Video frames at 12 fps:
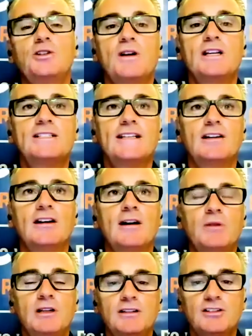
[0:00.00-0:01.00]
you raised there, I
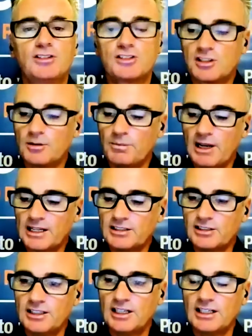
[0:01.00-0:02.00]
mean, just to come back
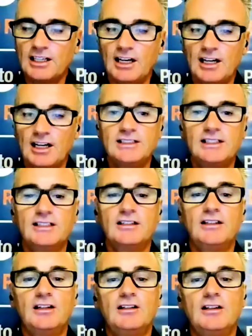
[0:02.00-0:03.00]
to the uh, idea
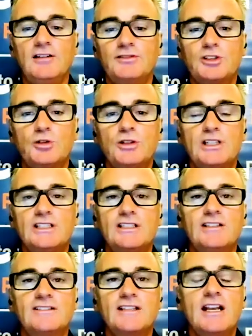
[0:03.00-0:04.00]
of, of choice
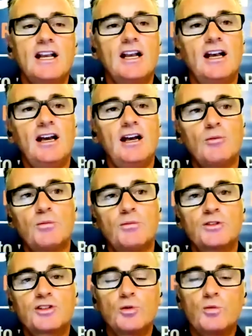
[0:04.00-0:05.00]
is um,
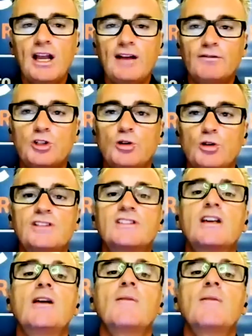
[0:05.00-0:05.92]
so we have choice